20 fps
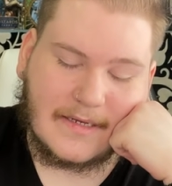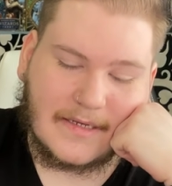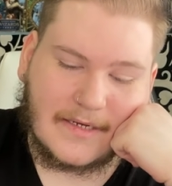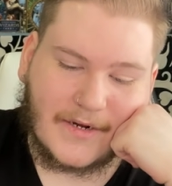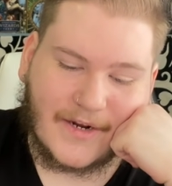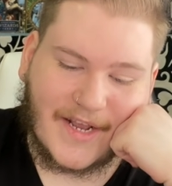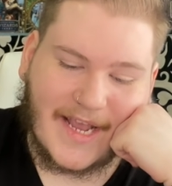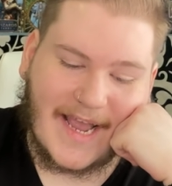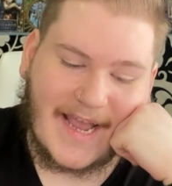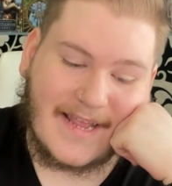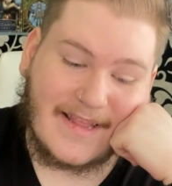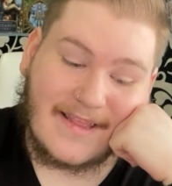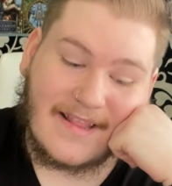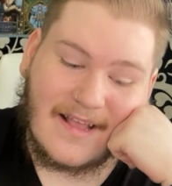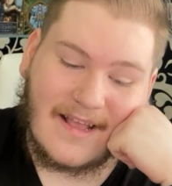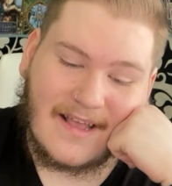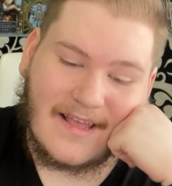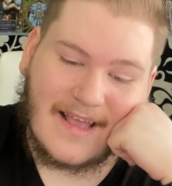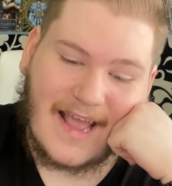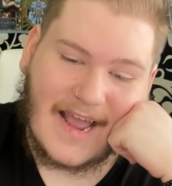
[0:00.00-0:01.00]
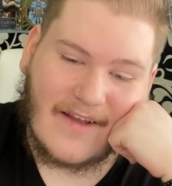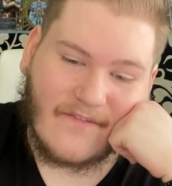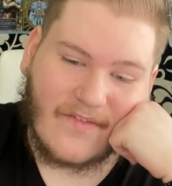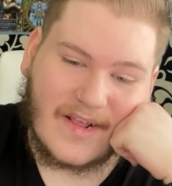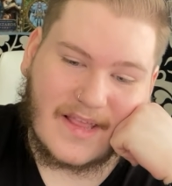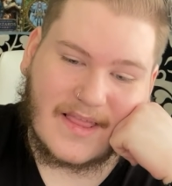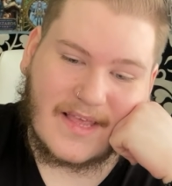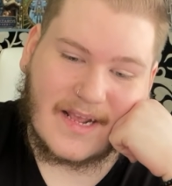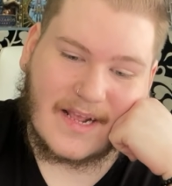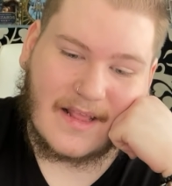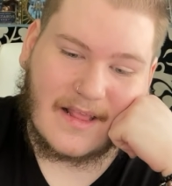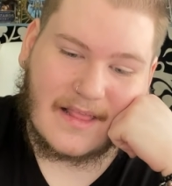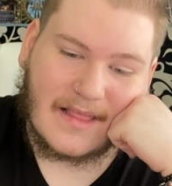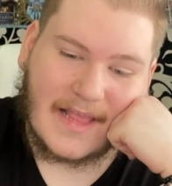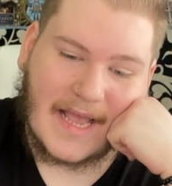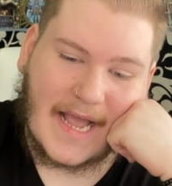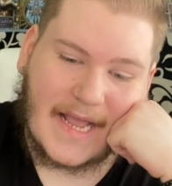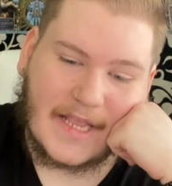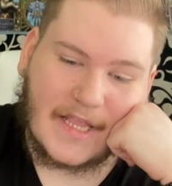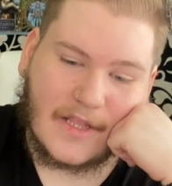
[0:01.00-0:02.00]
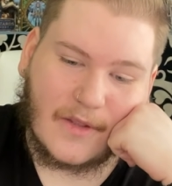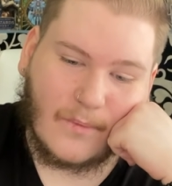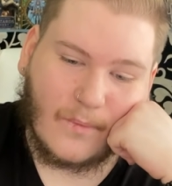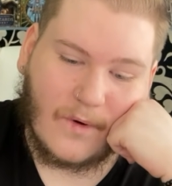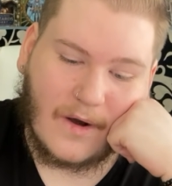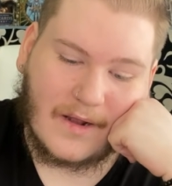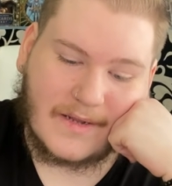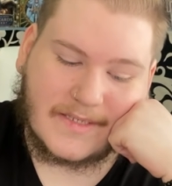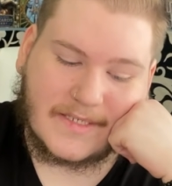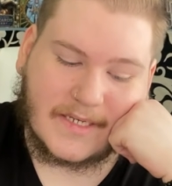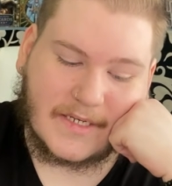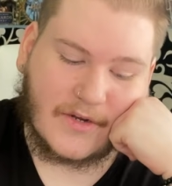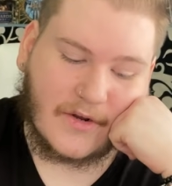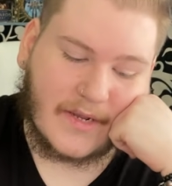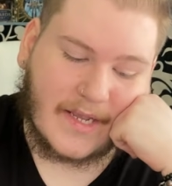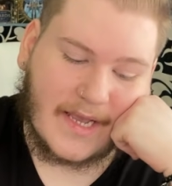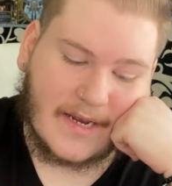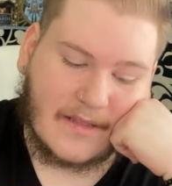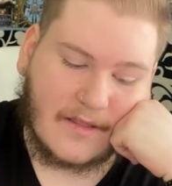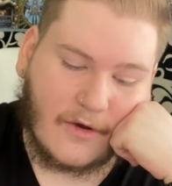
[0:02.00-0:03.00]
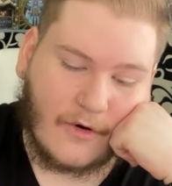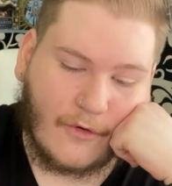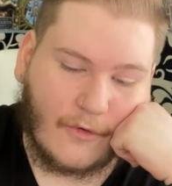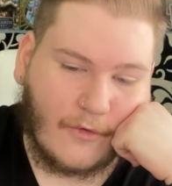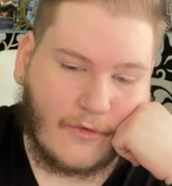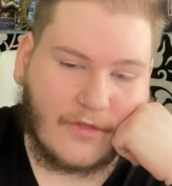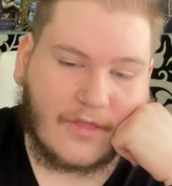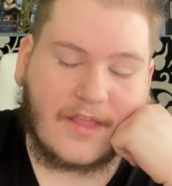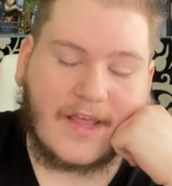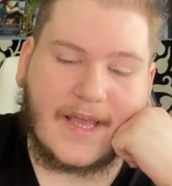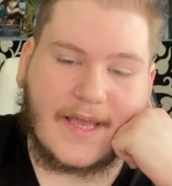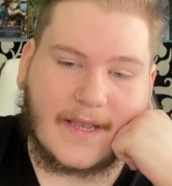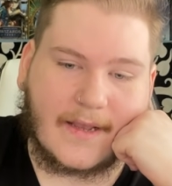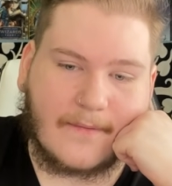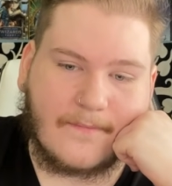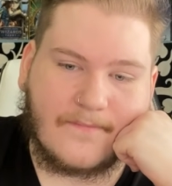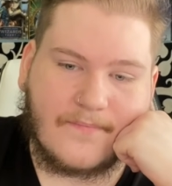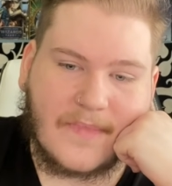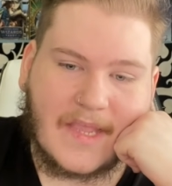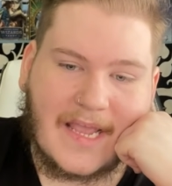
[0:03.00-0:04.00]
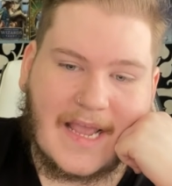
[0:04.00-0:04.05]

You're getting everything that you wanted. You're getting the whole thing.